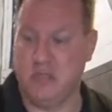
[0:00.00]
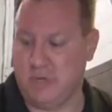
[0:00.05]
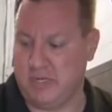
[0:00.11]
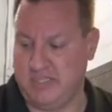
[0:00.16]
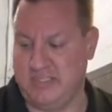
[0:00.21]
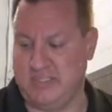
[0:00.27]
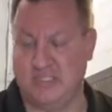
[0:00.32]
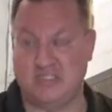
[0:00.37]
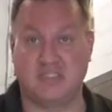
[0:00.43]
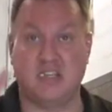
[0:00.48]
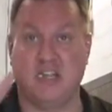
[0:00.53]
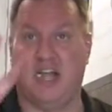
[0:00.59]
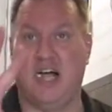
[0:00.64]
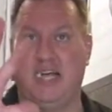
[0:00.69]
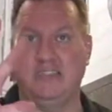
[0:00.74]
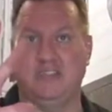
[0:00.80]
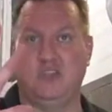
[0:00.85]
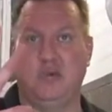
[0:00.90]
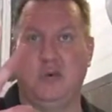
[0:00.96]
because it doesn't
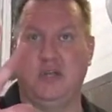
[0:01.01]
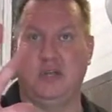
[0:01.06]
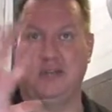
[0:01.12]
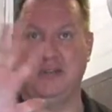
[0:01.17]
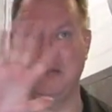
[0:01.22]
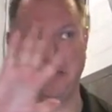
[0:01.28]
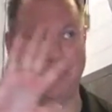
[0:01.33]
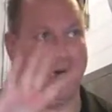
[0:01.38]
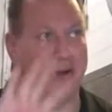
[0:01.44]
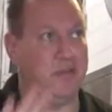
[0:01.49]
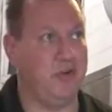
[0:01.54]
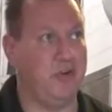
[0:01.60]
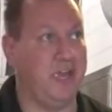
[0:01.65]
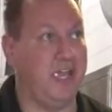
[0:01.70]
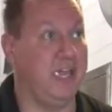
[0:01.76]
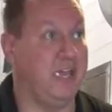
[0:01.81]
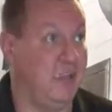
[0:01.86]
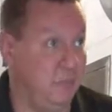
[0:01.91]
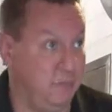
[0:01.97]
clot so well to the bottom of
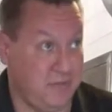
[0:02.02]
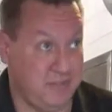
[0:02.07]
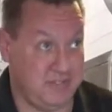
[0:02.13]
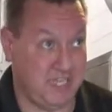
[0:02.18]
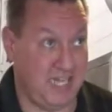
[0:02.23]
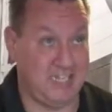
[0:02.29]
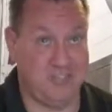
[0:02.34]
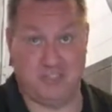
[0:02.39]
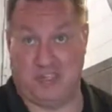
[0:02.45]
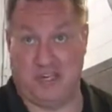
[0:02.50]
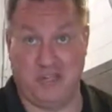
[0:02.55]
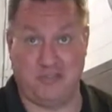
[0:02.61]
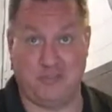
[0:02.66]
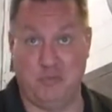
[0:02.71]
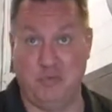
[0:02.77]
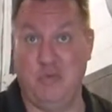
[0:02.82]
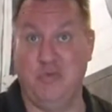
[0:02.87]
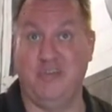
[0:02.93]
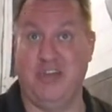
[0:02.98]
your hand, and besides, you're going to have
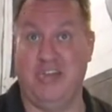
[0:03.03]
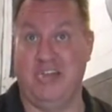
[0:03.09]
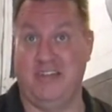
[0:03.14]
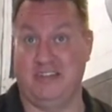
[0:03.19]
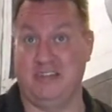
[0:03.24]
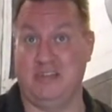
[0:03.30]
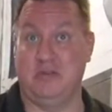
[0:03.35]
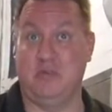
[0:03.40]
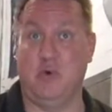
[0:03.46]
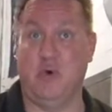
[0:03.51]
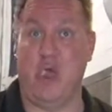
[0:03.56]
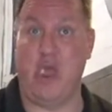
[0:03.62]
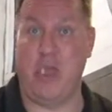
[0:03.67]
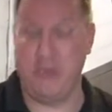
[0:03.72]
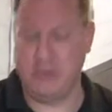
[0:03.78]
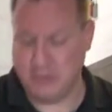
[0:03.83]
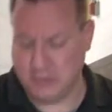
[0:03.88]
to remove your hand at some point.